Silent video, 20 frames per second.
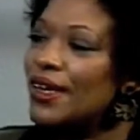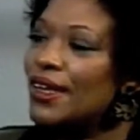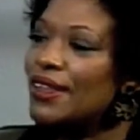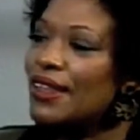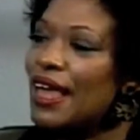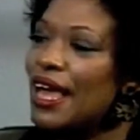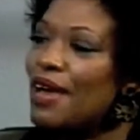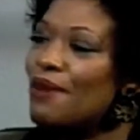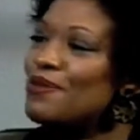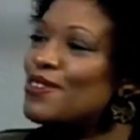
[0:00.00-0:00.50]

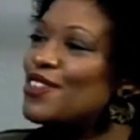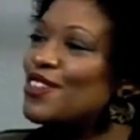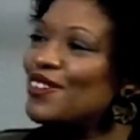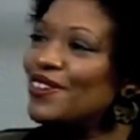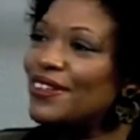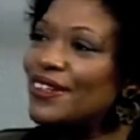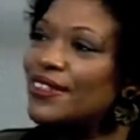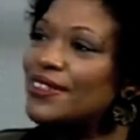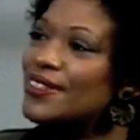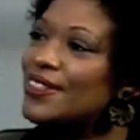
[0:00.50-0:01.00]
absolutely
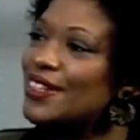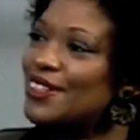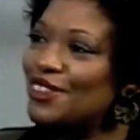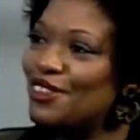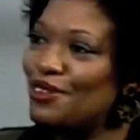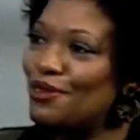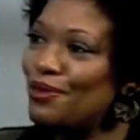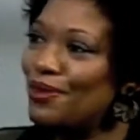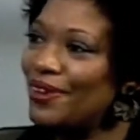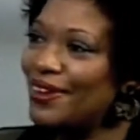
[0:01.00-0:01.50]
essential
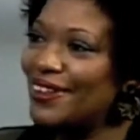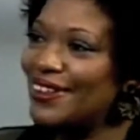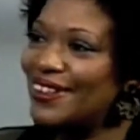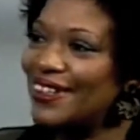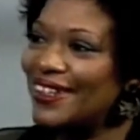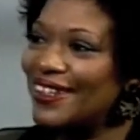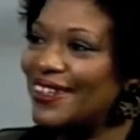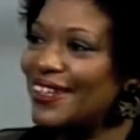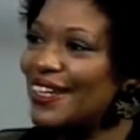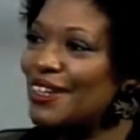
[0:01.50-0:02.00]
words
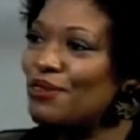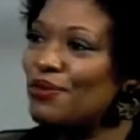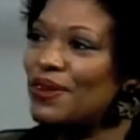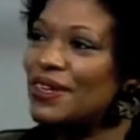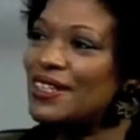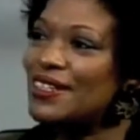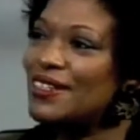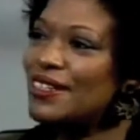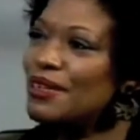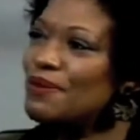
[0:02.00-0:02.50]
in what
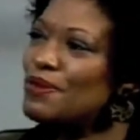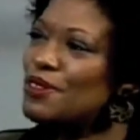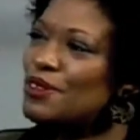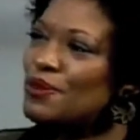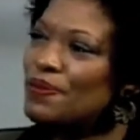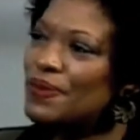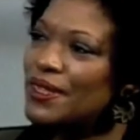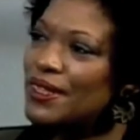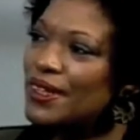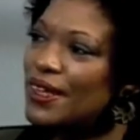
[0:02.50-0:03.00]
seems to
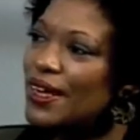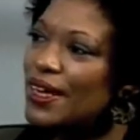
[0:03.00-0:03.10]
be